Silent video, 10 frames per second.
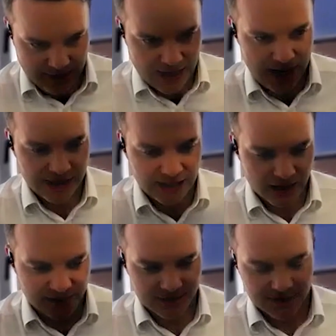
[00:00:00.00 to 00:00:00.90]
and
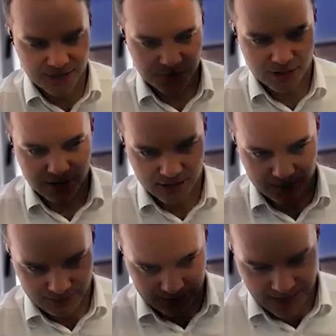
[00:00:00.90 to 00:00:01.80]
licensed into a
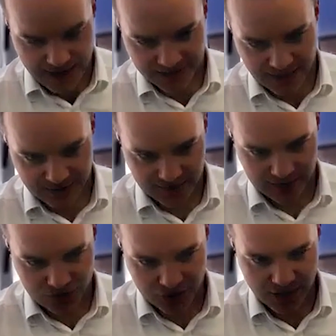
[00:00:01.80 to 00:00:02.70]
an ASX
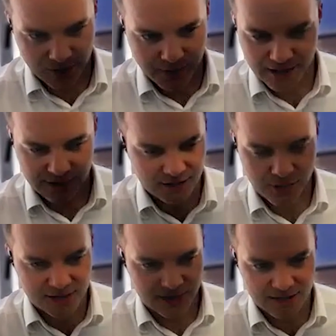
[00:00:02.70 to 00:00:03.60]
shell back in
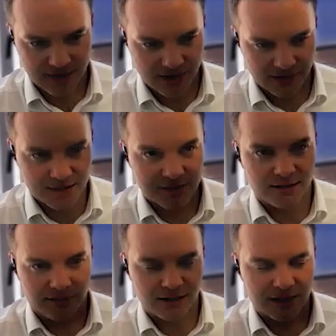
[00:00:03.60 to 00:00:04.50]
2016, and that's
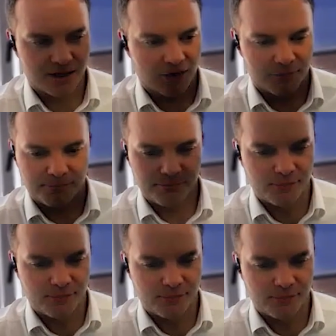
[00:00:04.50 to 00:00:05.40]
that's got up
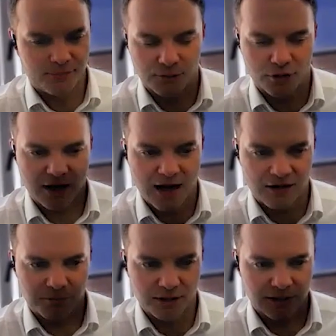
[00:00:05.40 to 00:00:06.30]
over like one and a half
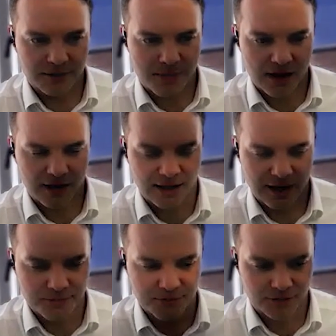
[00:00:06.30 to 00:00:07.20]
billion market
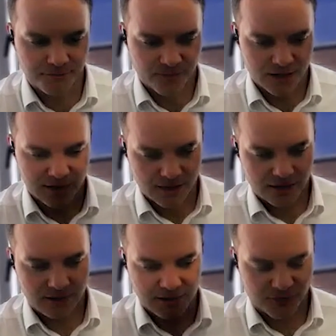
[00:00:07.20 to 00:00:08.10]
cap. So
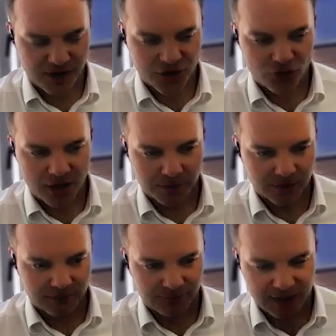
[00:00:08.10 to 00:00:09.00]
he's very
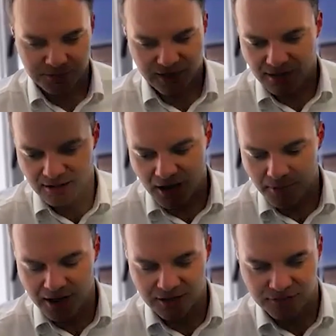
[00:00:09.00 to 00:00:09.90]
credible. He's been
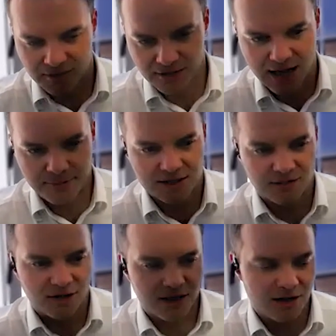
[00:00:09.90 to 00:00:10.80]
nominated for Chemist of
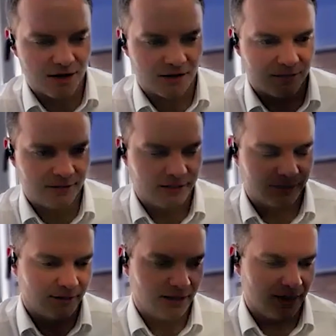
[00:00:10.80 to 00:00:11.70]
the Year
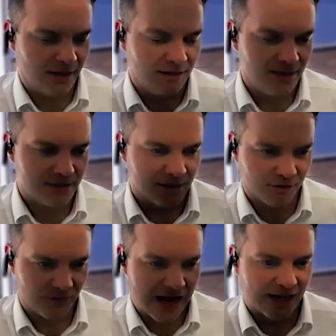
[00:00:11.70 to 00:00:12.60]
uh, and these type of
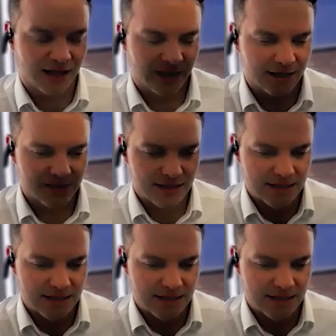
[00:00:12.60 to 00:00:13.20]
accolades,